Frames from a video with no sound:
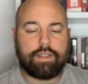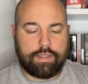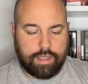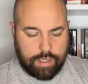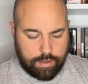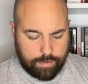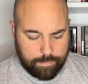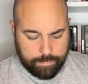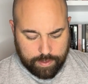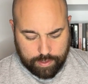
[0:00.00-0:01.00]
you can see here,
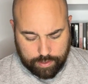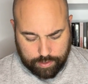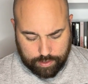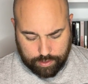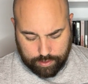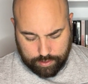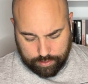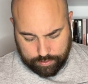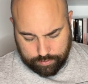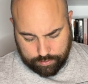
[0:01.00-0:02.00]

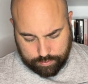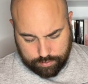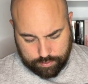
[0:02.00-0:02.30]
and